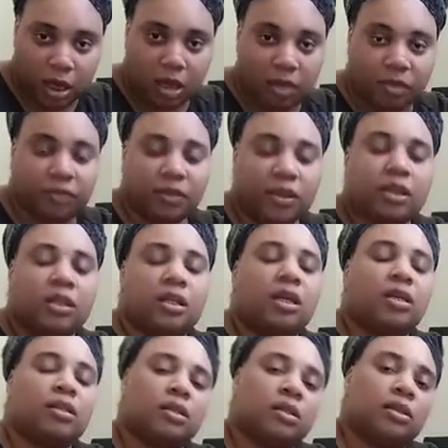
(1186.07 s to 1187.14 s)

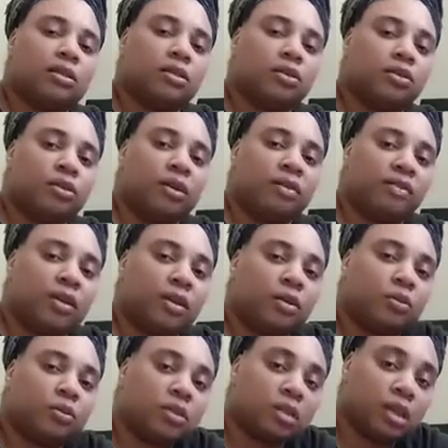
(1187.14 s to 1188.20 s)
if I
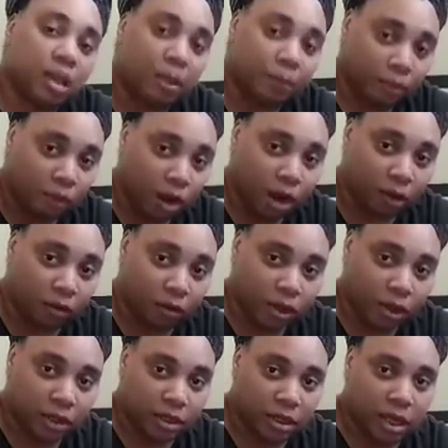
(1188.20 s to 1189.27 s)
don't see any
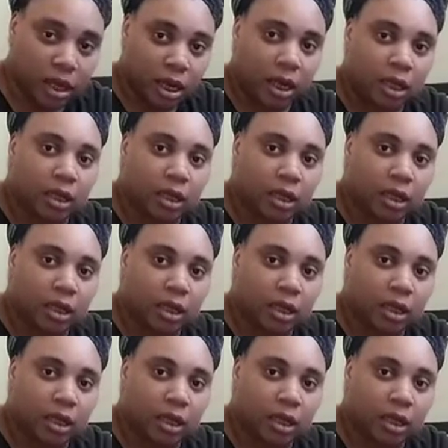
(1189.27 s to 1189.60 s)
progress,